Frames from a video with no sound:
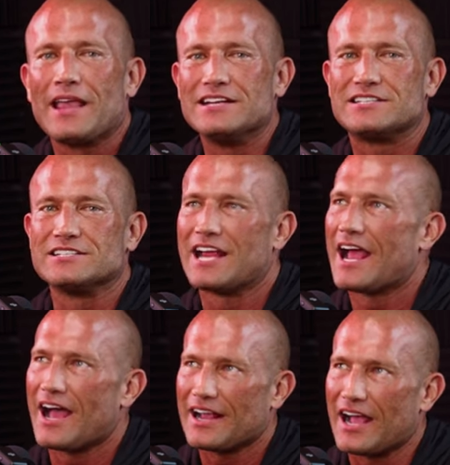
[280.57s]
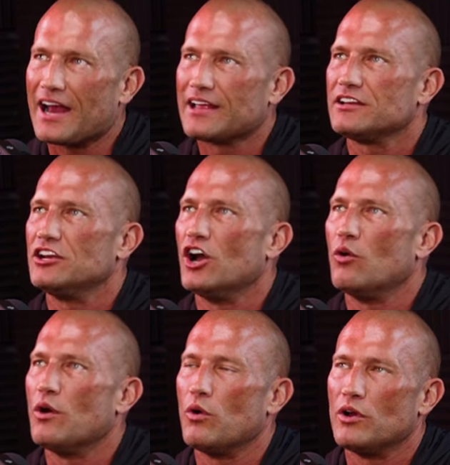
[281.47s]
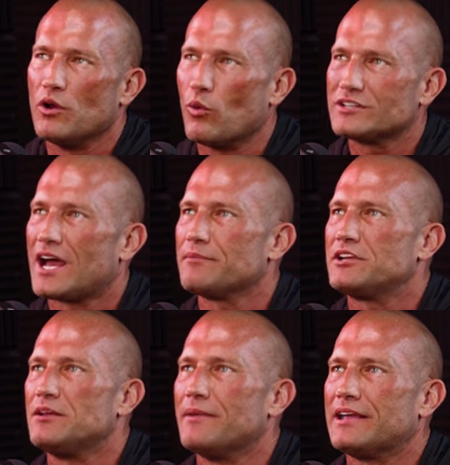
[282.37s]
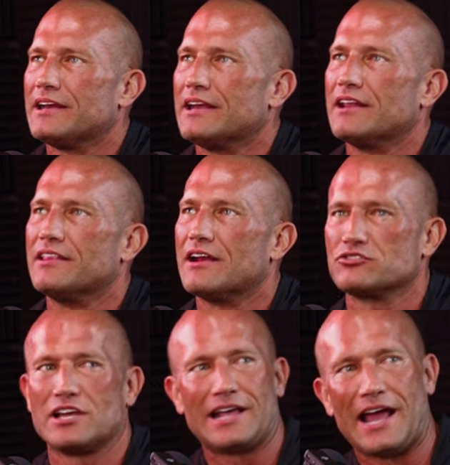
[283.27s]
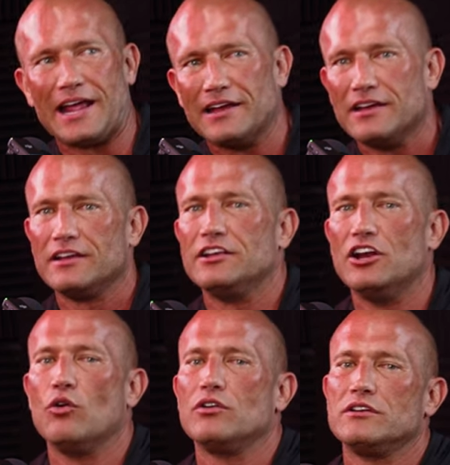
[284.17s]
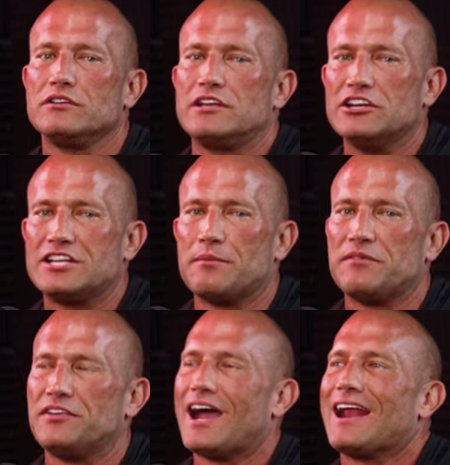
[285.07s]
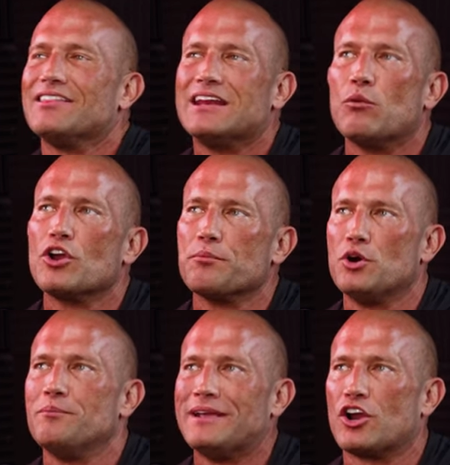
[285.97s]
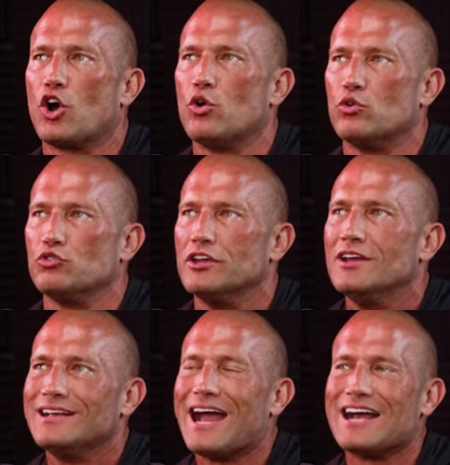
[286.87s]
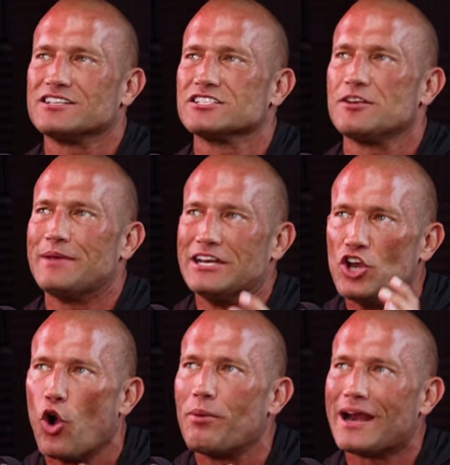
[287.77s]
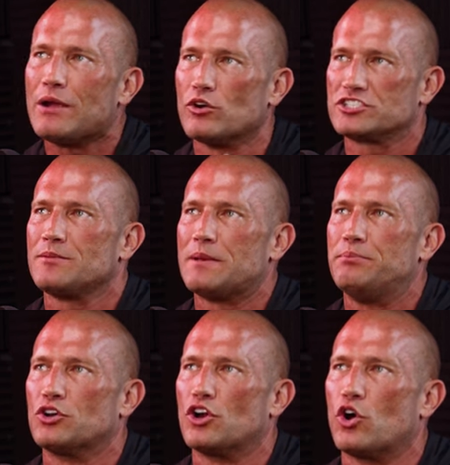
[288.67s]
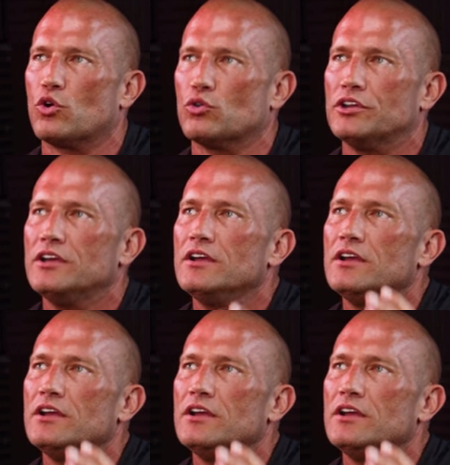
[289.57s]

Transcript: He says, yeah, I got it. You know, you know, what time can you make it in? And then I was like, hey, you know, can you tell me if you got it? And then he wanted to put me on hold. Guys, listen to me. Nobody wants to be put on hold.